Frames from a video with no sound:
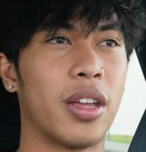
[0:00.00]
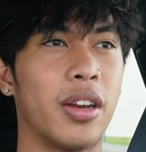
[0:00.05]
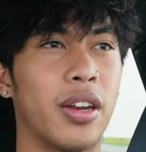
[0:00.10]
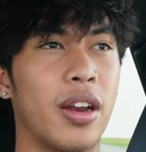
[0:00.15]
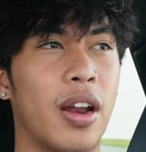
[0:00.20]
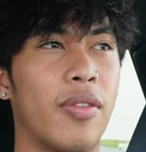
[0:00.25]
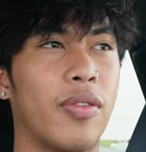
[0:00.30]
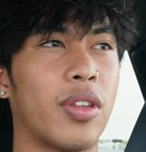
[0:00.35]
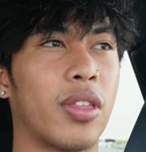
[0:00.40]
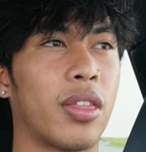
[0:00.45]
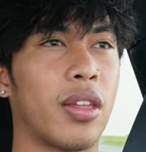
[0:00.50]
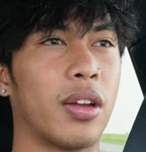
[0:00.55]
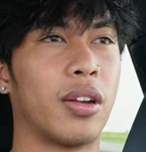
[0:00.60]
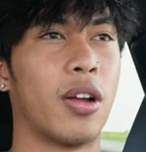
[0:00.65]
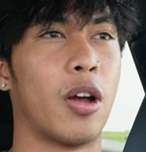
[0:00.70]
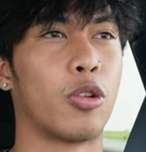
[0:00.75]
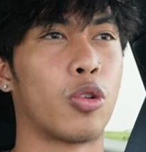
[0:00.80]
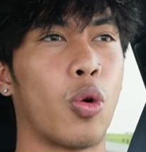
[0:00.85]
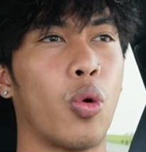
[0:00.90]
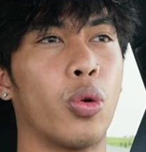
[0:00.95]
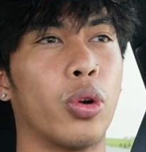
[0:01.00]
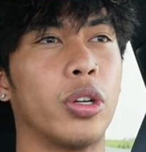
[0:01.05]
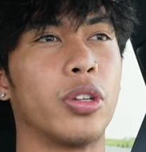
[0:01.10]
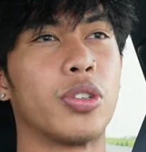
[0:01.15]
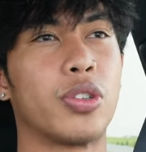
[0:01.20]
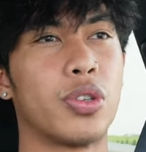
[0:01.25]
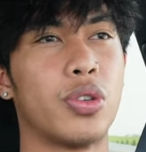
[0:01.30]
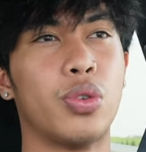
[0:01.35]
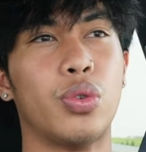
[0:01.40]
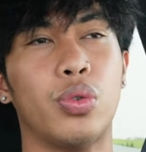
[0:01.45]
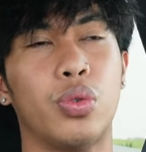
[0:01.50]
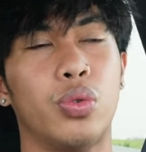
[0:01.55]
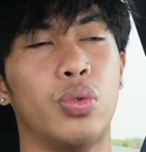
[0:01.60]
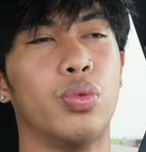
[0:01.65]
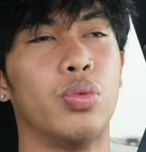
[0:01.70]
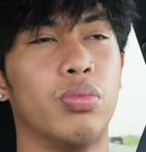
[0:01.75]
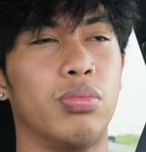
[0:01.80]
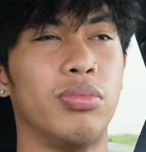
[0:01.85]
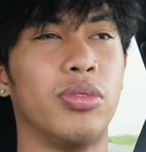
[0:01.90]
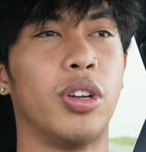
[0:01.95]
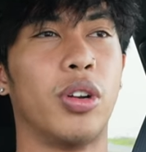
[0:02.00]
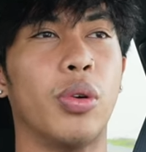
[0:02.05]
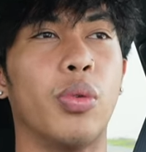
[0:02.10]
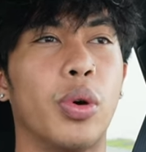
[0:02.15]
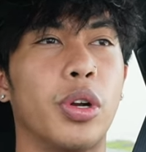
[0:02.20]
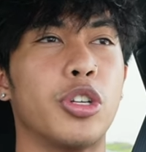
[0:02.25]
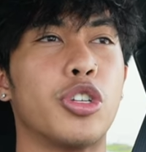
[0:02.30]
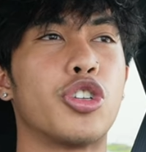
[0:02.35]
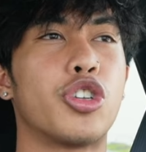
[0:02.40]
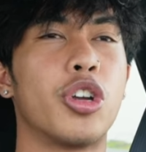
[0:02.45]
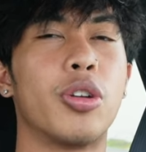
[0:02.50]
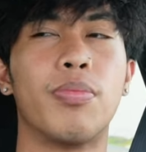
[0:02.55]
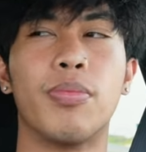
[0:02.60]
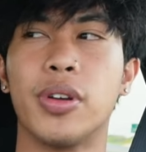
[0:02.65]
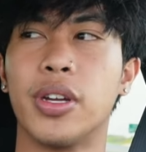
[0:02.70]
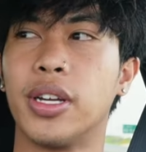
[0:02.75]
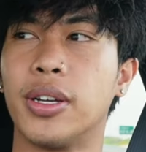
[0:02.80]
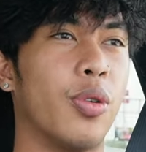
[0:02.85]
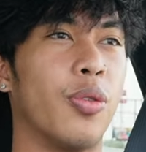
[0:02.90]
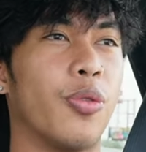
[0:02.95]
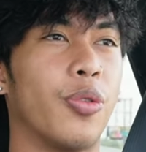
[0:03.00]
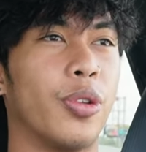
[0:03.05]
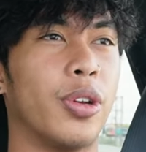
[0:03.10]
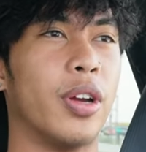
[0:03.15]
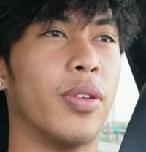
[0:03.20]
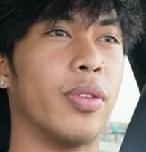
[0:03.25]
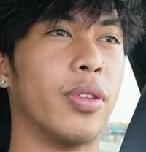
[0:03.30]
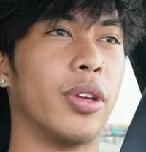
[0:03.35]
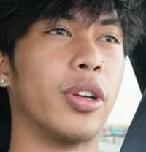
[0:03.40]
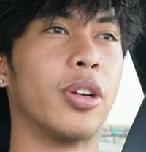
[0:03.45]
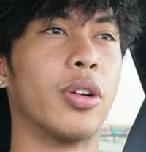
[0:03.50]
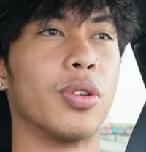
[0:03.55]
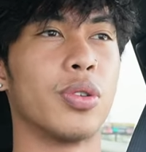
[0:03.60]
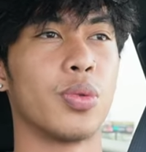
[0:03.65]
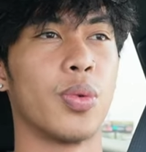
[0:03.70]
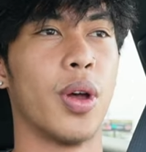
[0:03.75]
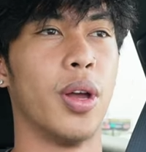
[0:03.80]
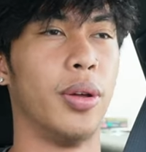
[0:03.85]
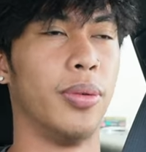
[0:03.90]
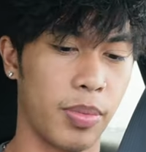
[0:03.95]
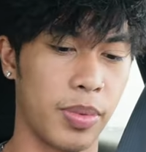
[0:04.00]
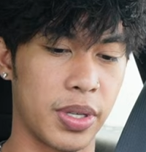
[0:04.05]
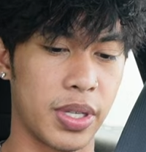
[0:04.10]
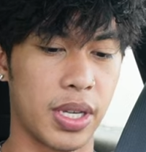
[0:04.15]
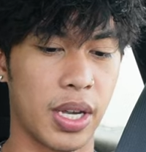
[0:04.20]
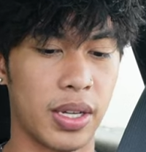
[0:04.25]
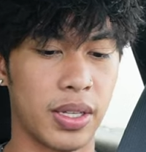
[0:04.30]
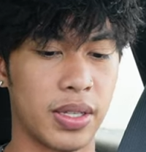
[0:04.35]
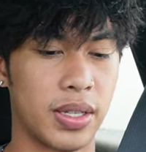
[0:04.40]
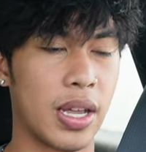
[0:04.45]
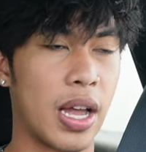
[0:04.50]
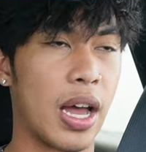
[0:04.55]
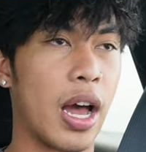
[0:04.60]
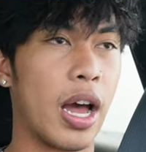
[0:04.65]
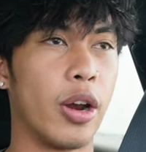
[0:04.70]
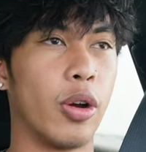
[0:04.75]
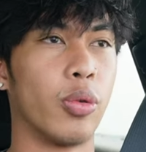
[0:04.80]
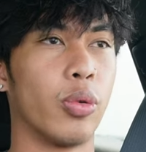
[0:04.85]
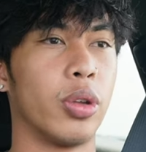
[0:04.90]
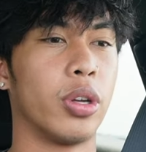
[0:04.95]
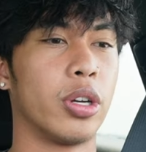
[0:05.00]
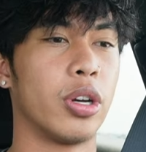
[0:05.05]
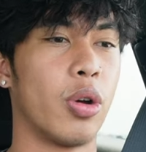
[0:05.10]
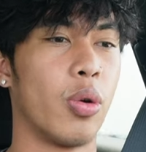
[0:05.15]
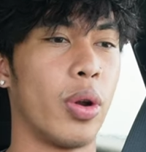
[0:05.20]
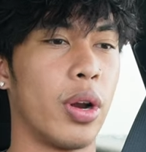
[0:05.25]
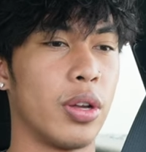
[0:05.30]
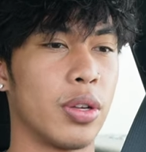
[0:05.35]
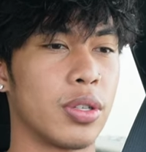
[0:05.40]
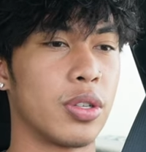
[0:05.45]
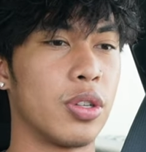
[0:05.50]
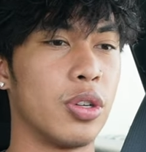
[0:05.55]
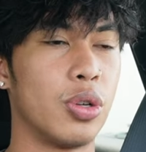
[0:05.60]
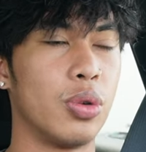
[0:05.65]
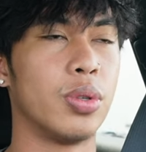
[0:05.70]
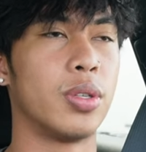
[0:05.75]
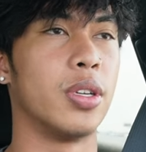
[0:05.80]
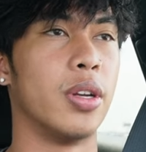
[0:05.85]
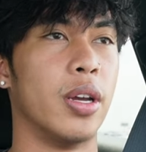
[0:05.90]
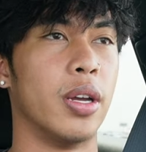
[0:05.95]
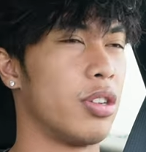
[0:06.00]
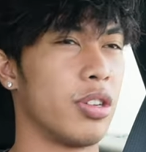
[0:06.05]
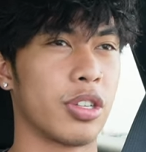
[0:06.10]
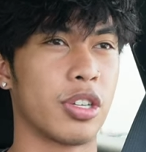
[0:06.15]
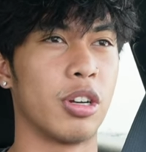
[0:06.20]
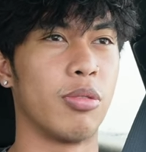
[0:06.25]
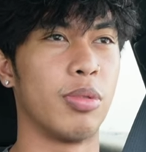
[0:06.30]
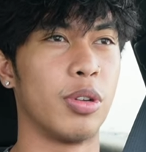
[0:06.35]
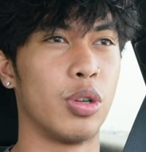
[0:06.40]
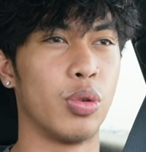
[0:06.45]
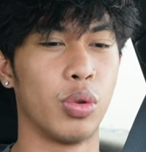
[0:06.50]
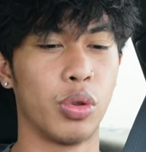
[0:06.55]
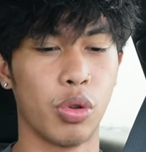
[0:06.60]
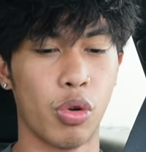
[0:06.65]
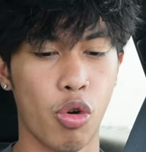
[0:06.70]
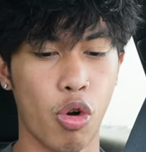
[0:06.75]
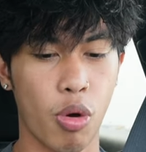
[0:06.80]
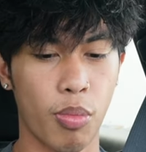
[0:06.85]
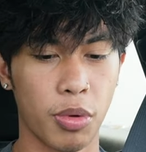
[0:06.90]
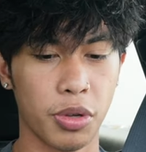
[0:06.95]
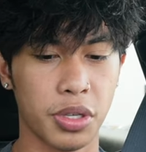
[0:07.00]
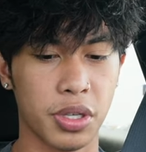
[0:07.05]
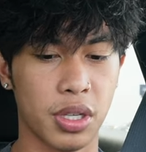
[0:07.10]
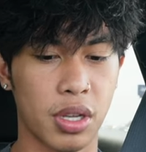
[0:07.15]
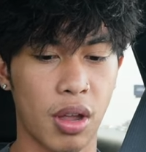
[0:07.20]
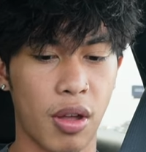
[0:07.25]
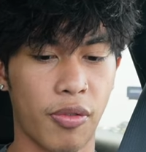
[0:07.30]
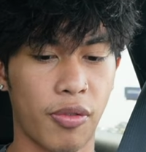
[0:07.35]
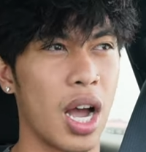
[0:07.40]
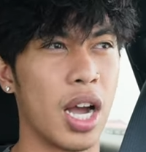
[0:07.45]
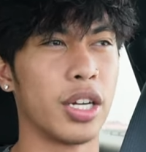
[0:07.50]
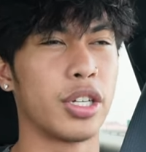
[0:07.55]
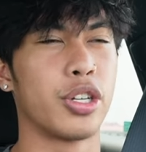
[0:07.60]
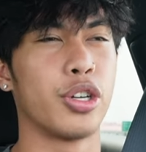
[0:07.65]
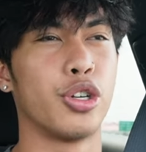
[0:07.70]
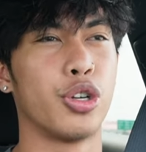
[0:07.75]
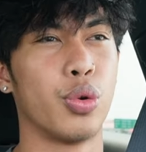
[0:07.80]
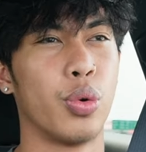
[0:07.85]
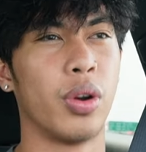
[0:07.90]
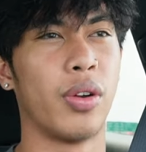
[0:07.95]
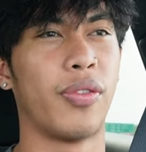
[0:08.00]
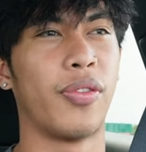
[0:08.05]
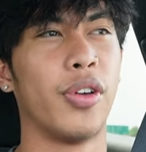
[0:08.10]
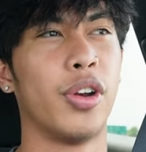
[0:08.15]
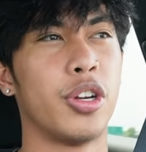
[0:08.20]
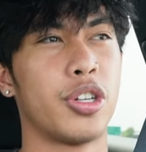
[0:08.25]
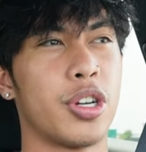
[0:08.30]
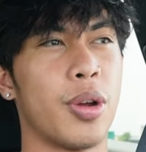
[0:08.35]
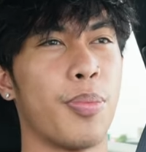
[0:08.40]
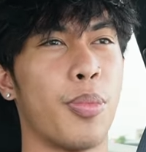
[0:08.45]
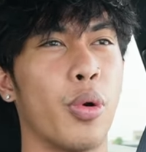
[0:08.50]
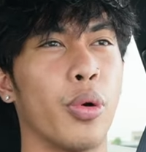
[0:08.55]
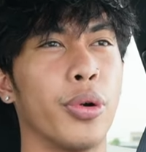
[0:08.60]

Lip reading: I did everything according to, you know, what it should be. Hopefully everything goes well. But besides that, I don't really know what else to do today. Just gonna be doing the normal stuff. I actually do want to finish up